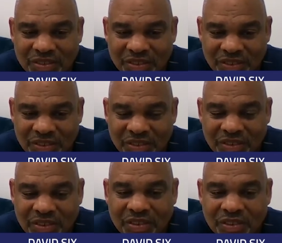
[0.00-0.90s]

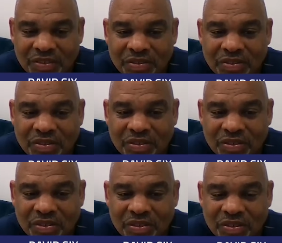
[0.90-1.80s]

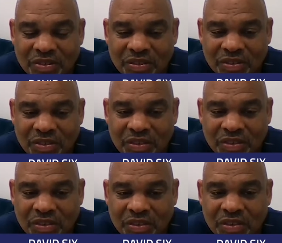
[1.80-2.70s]

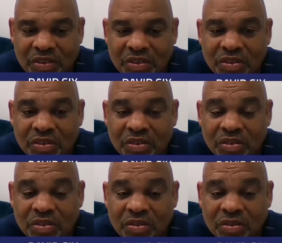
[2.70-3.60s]

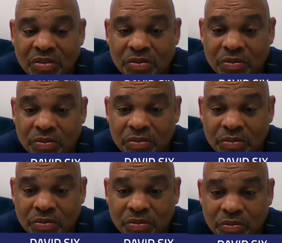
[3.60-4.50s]

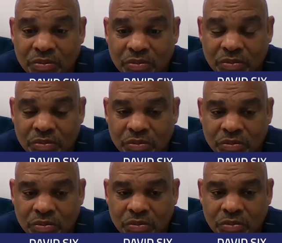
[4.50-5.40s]

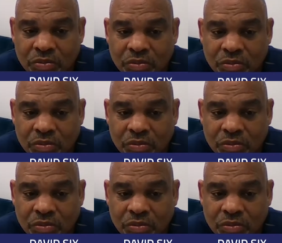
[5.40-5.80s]
No words are spoken by the person on screen.